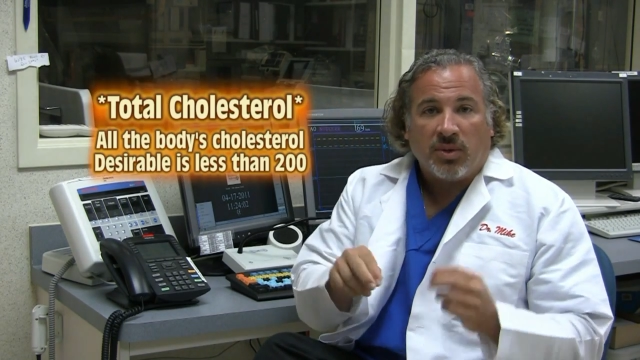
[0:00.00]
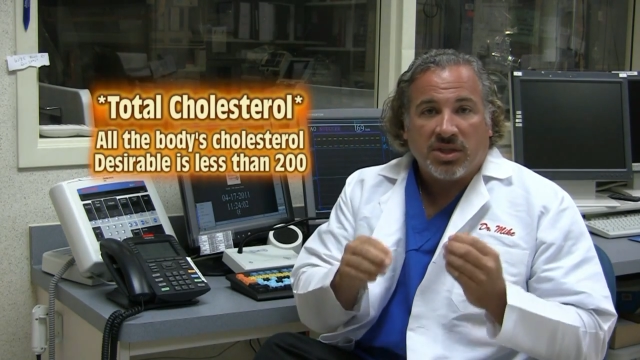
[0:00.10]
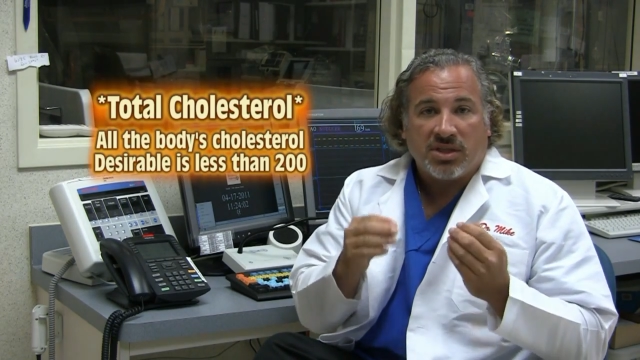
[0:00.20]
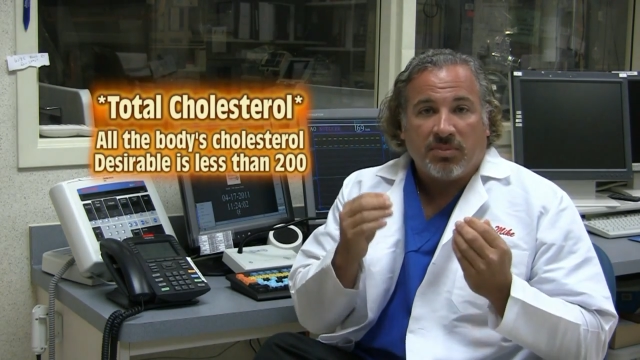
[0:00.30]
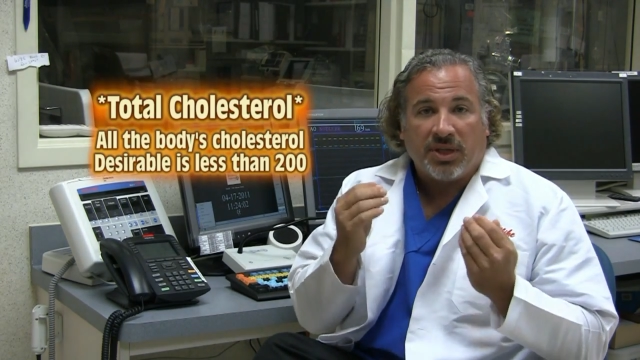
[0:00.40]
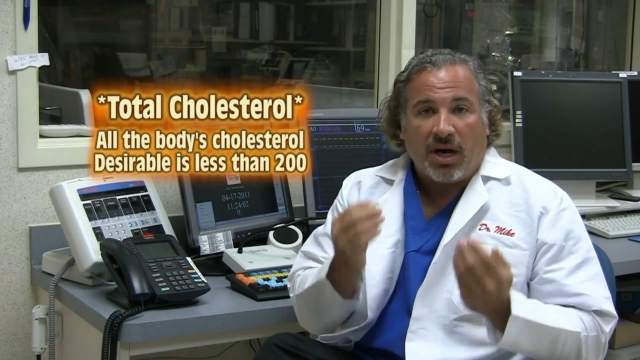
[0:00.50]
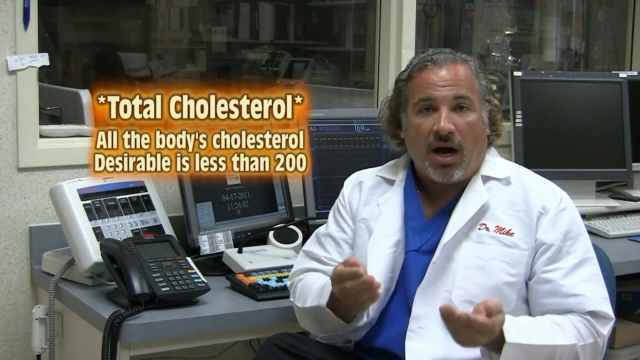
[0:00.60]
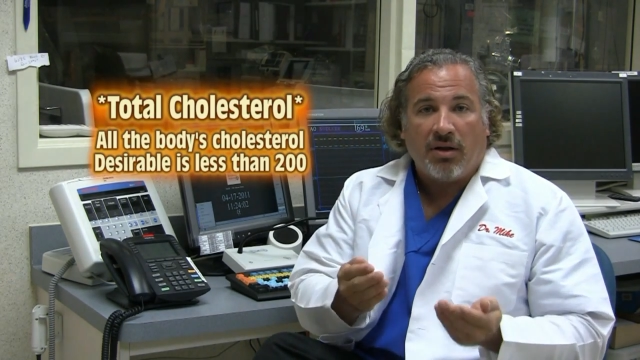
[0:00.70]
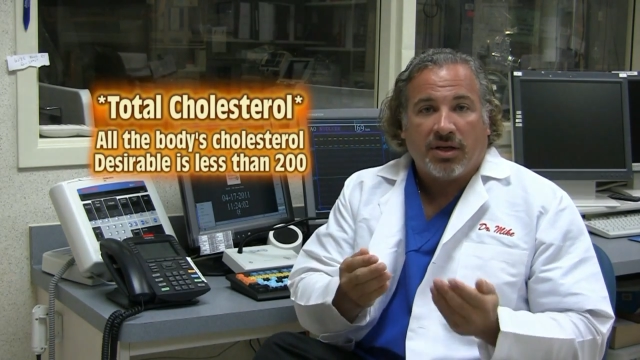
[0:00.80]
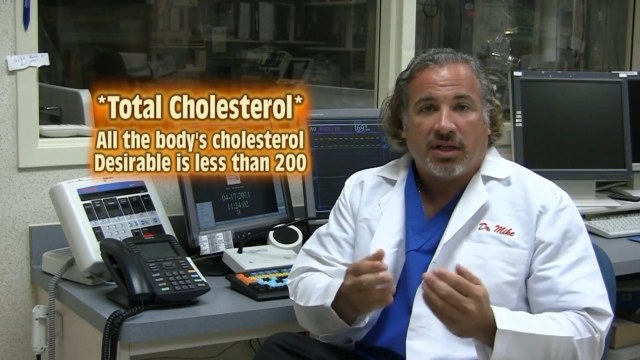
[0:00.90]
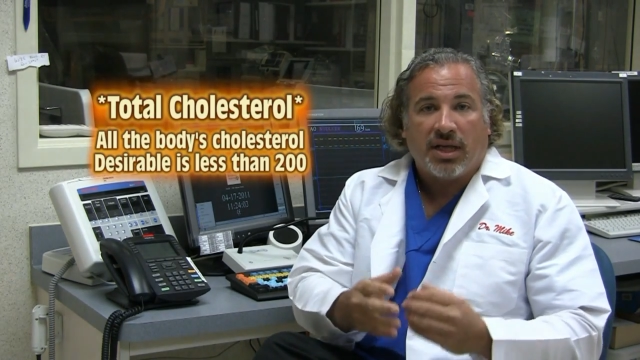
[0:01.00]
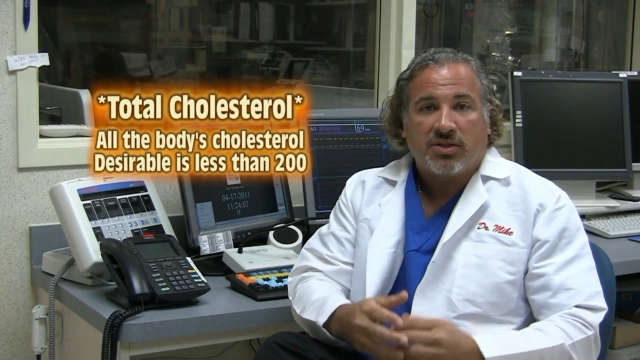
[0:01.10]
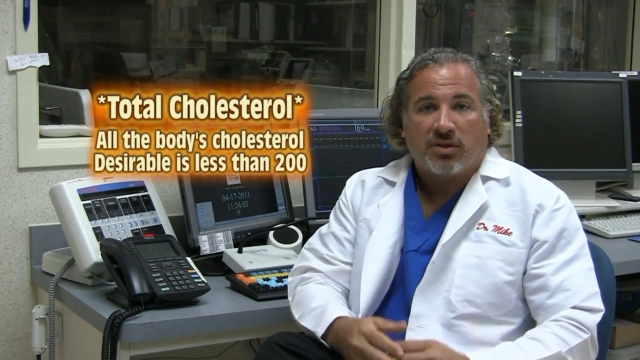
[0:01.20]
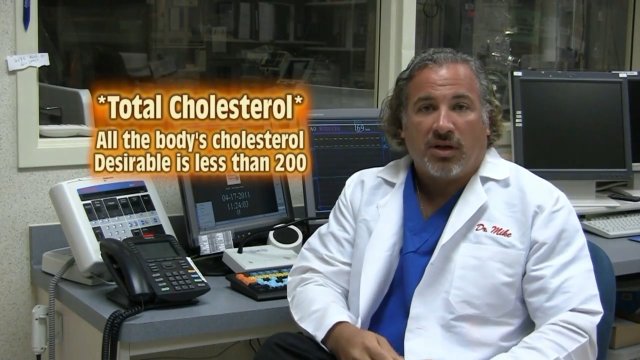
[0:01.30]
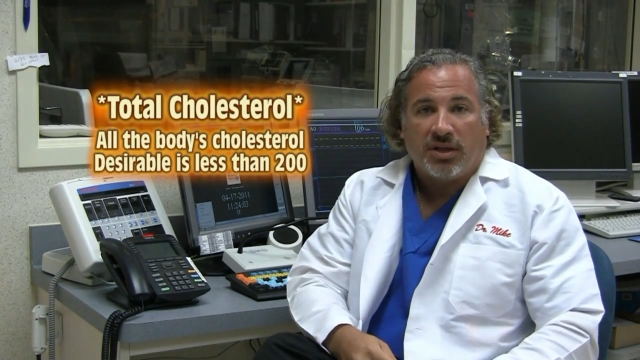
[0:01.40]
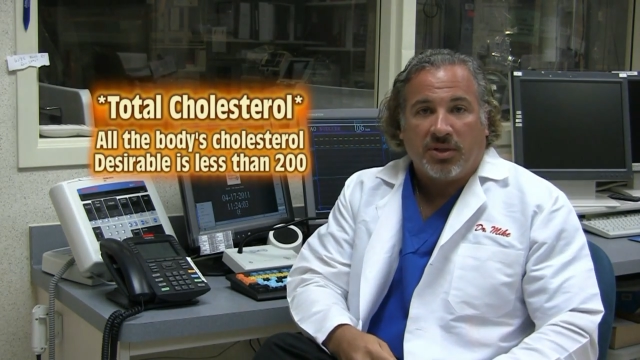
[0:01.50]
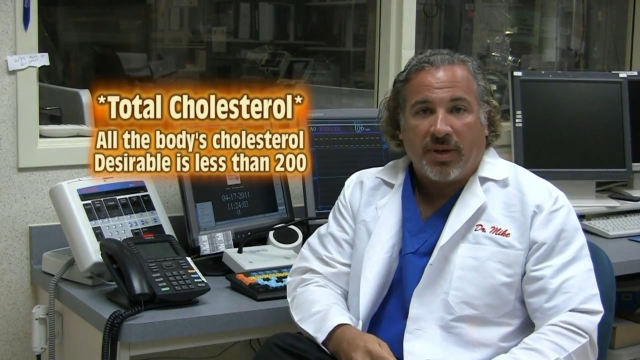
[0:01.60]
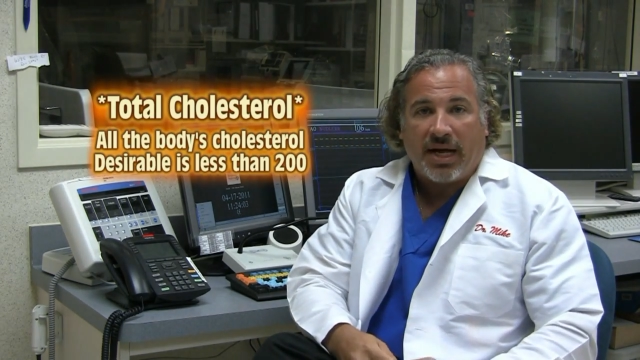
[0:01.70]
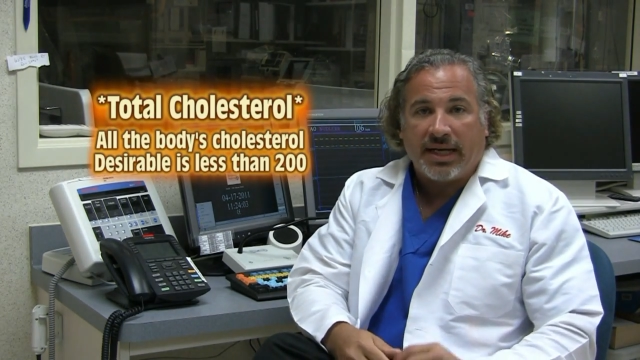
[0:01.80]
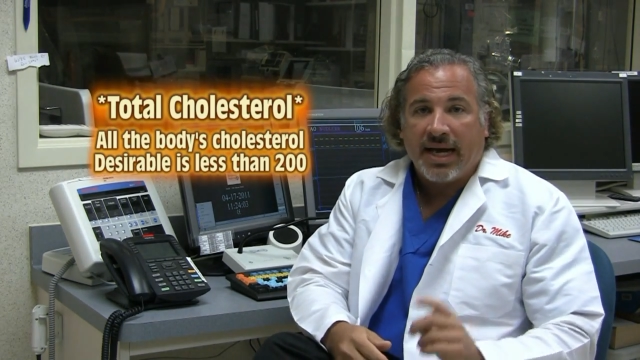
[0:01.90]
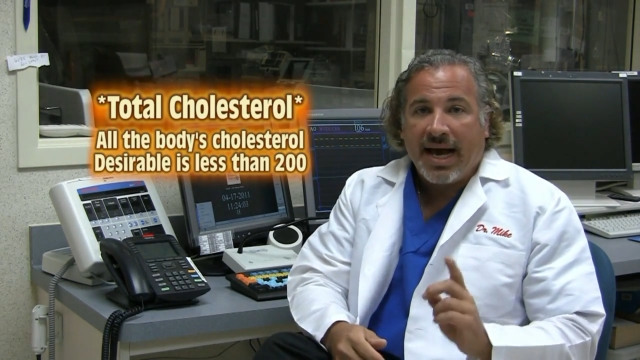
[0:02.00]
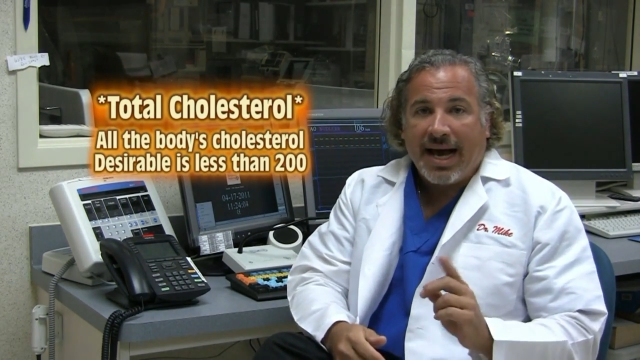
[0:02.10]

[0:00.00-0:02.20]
which is simply all the cholesterol in your body.